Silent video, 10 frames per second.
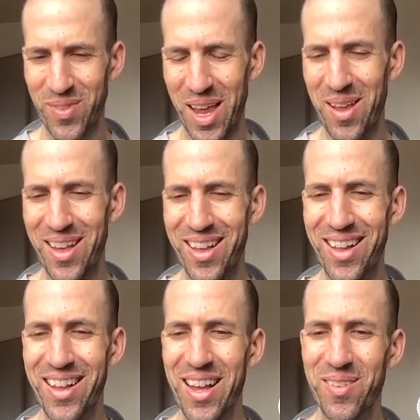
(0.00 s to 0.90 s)
I
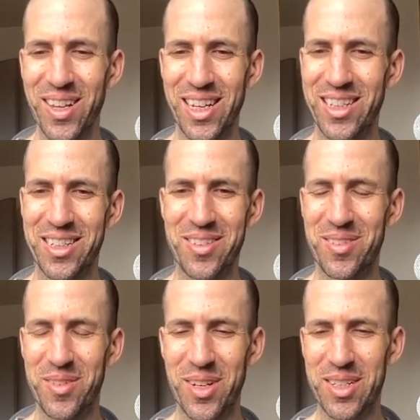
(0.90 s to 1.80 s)
feel like he just
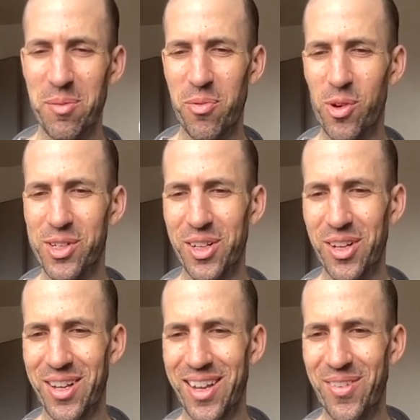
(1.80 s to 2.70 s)
took some fortune
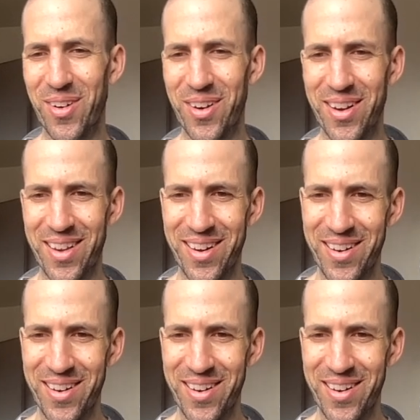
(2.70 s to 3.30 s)
cookie and wrote it in.